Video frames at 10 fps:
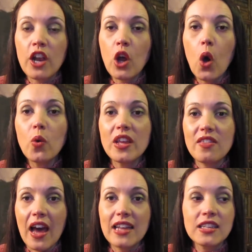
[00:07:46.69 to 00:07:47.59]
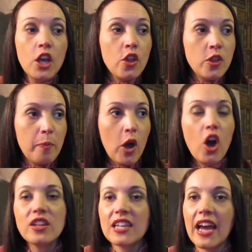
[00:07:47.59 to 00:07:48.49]
And not only that, they'd be
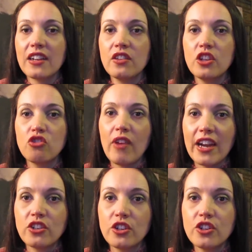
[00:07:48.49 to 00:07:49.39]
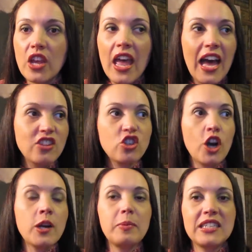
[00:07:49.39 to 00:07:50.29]
contacting the directors and
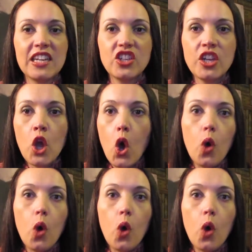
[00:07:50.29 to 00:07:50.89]
starting a petition.